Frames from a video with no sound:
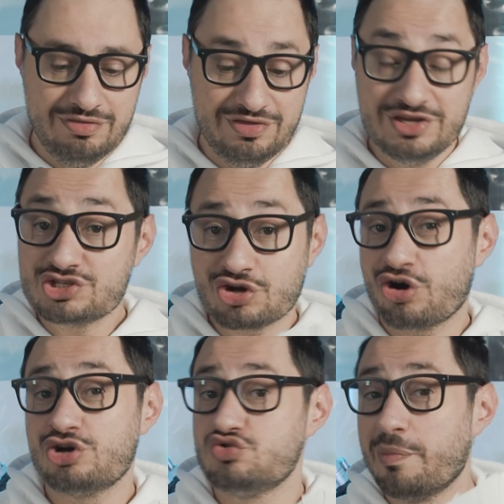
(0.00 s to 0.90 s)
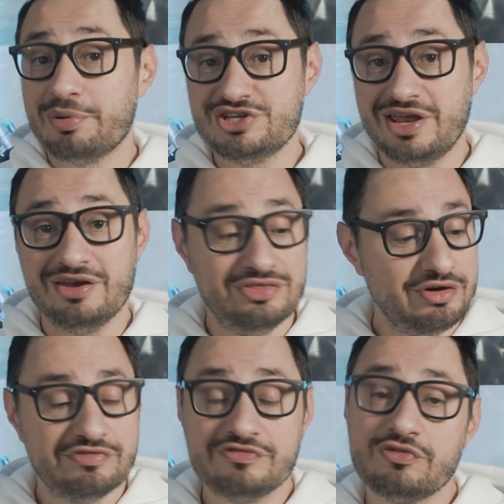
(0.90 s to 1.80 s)
These cards represented the
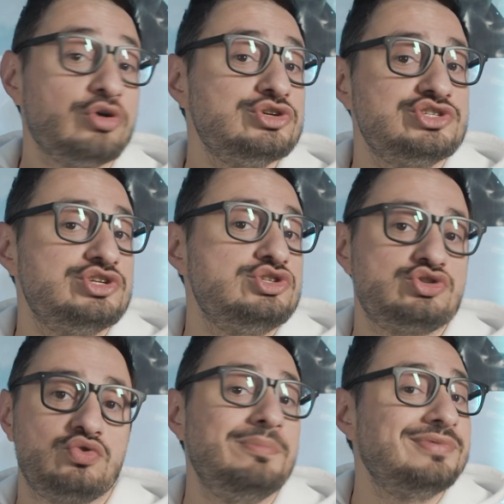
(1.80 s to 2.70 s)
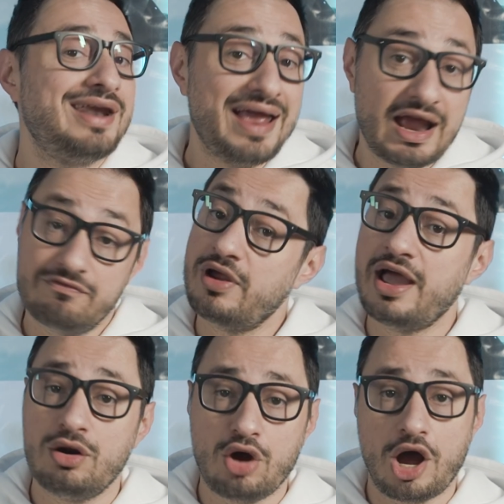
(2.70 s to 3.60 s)
first script that I ever
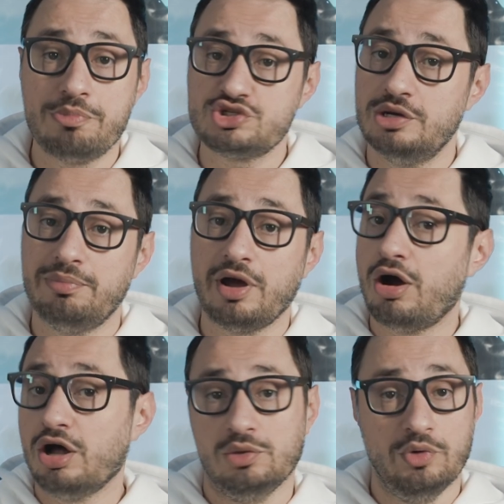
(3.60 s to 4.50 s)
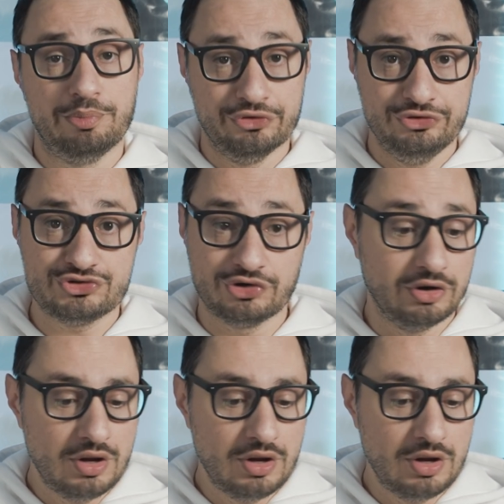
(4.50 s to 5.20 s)
had optioned by a Hollywood producer,